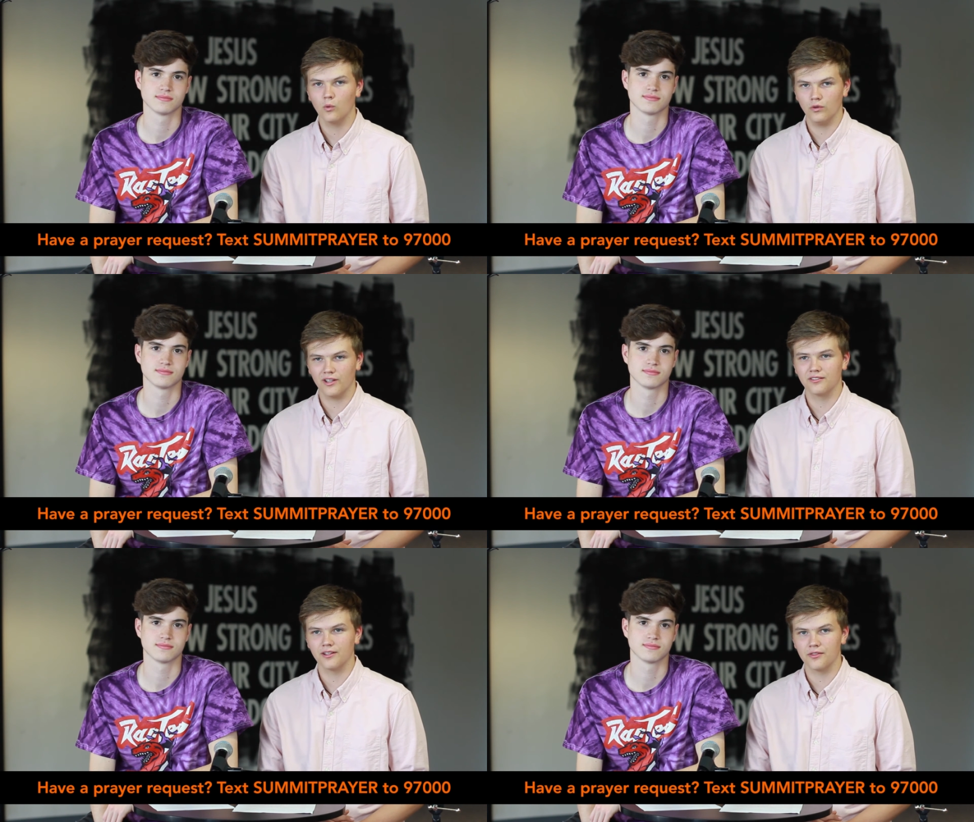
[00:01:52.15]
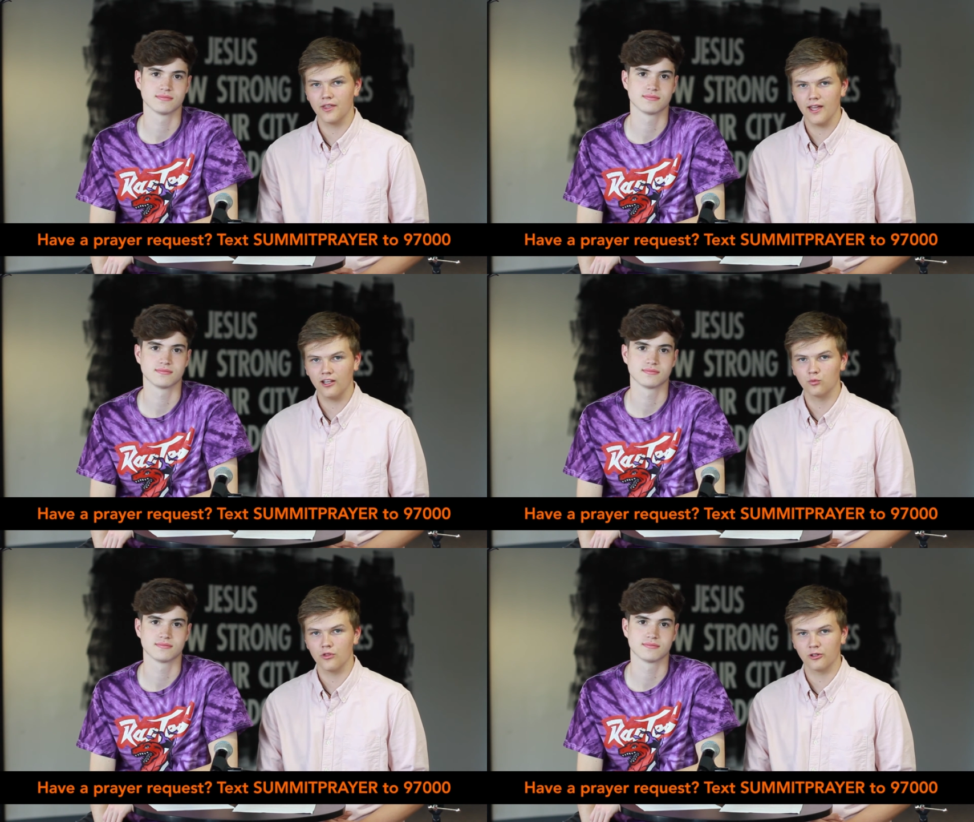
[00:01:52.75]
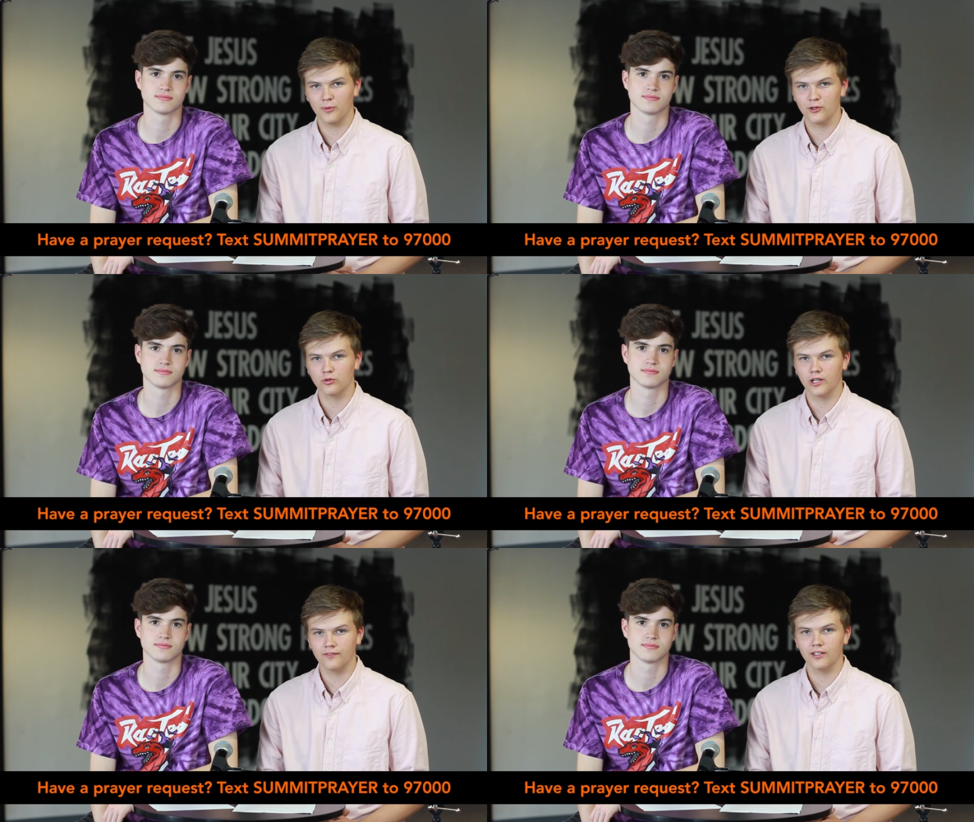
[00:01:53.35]
Speaker 1: We'd like to say thanks with a special
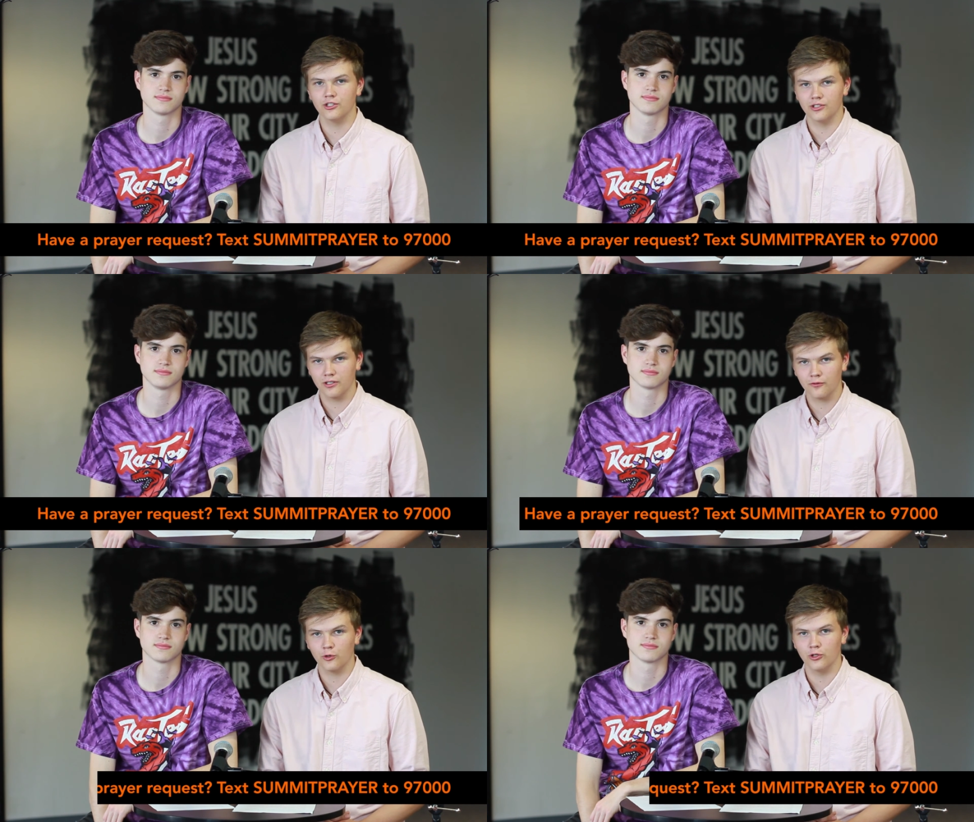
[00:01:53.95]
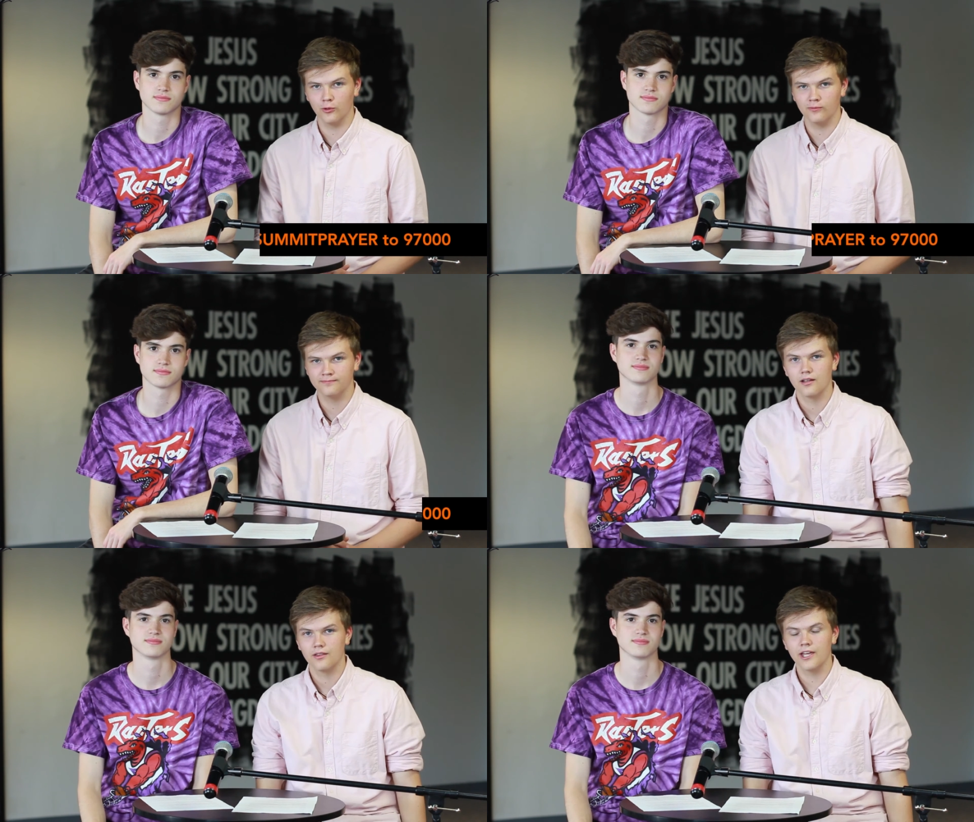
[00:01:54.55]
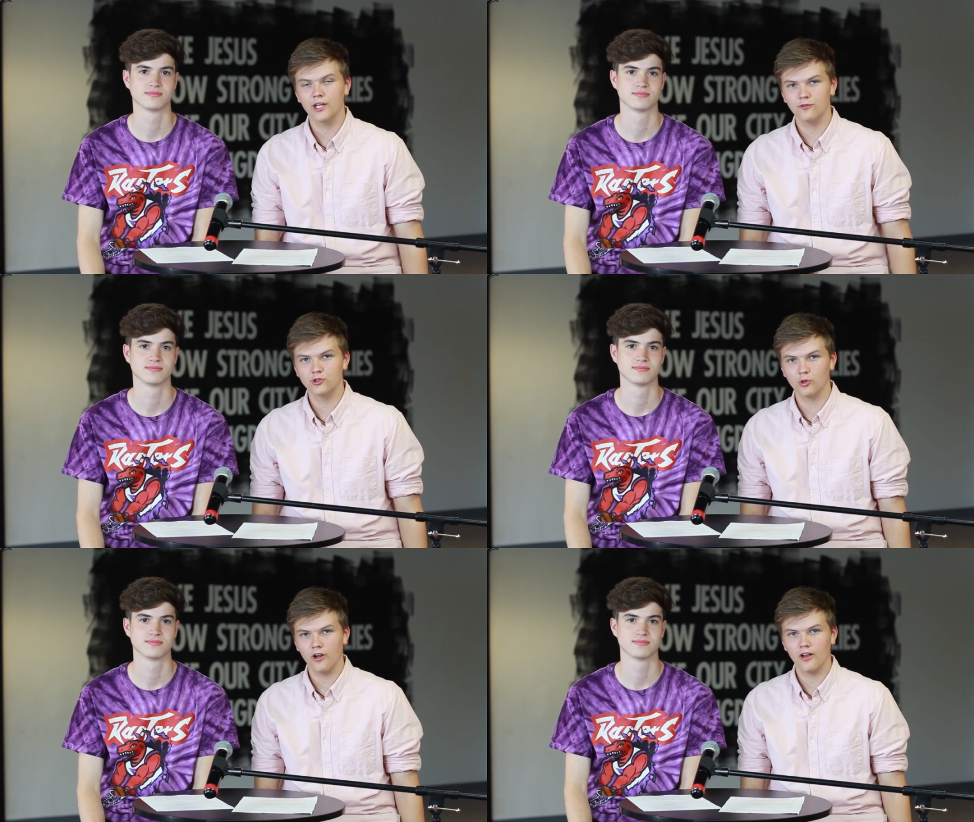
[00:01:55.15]
gift just for you. Thank you for
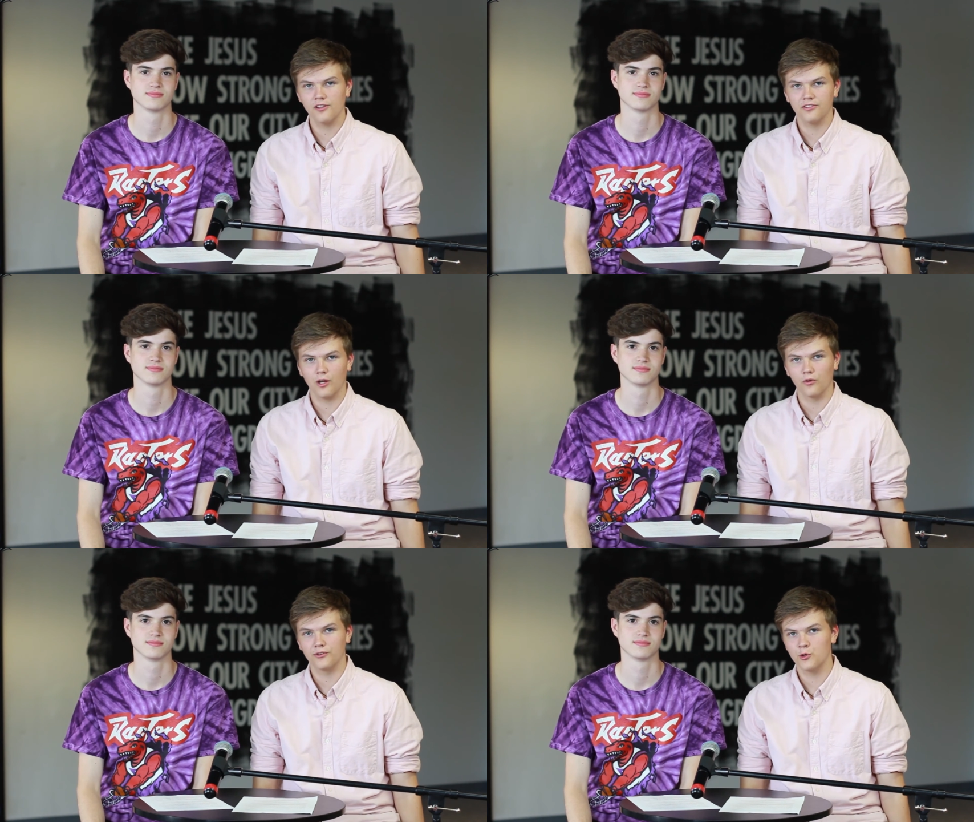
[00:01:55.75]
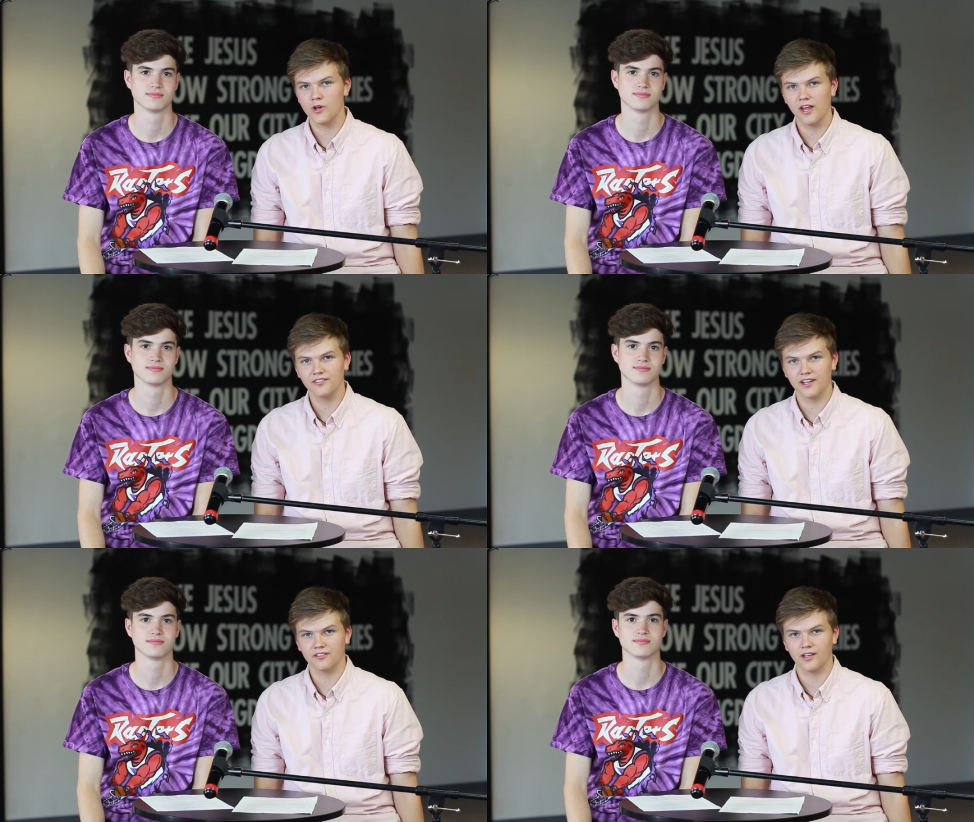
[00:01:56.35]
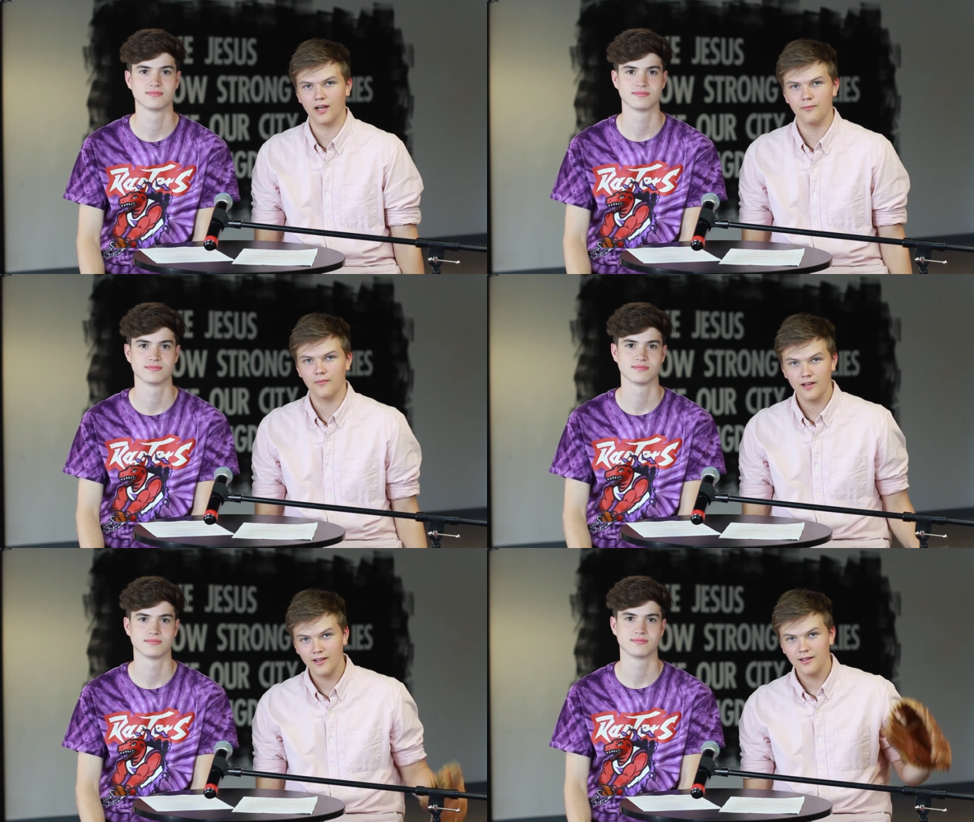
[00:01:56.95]
joining us, and we'll see you guys next time.
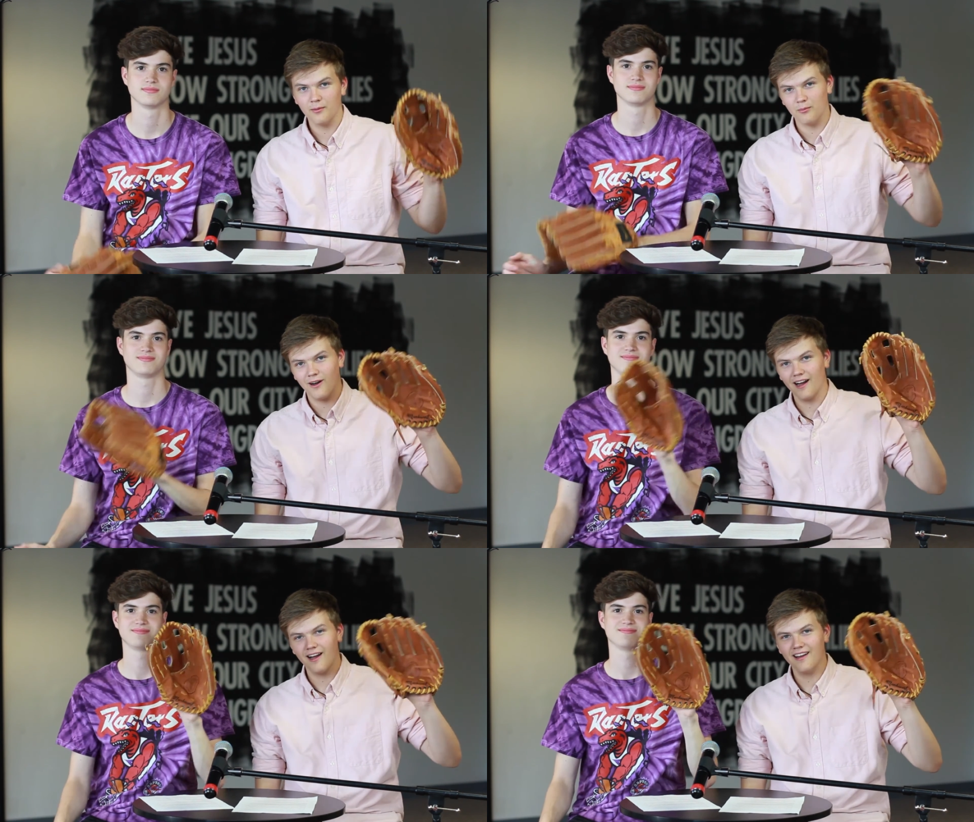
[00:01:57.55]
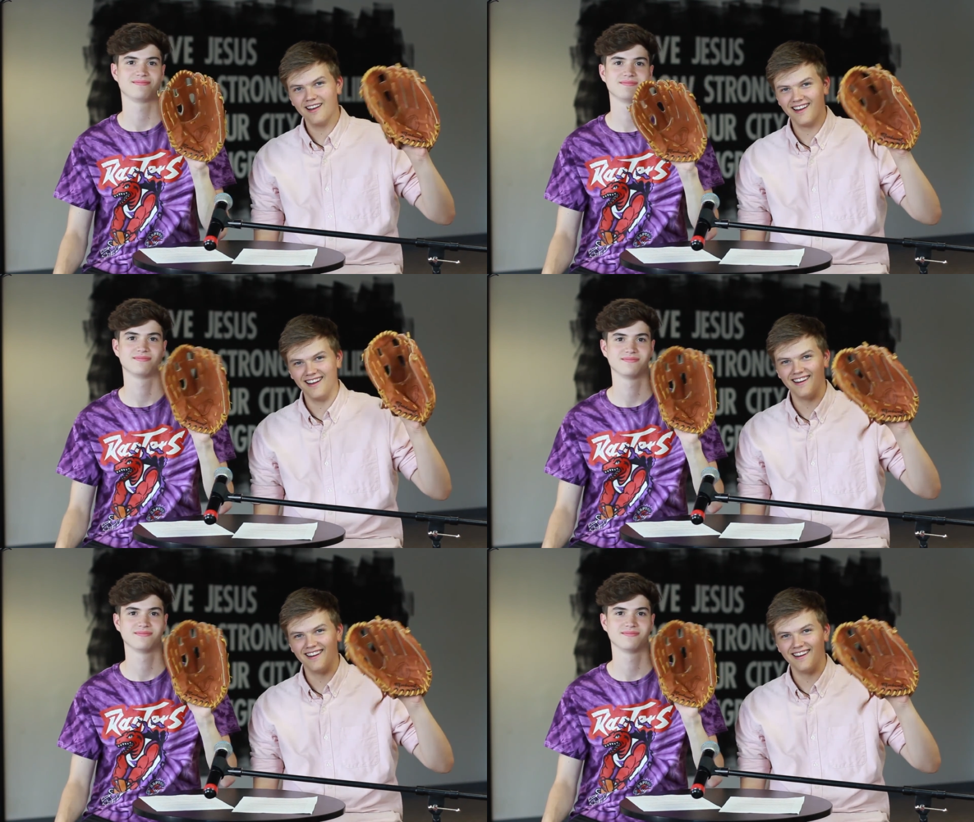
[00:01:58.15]
Bye.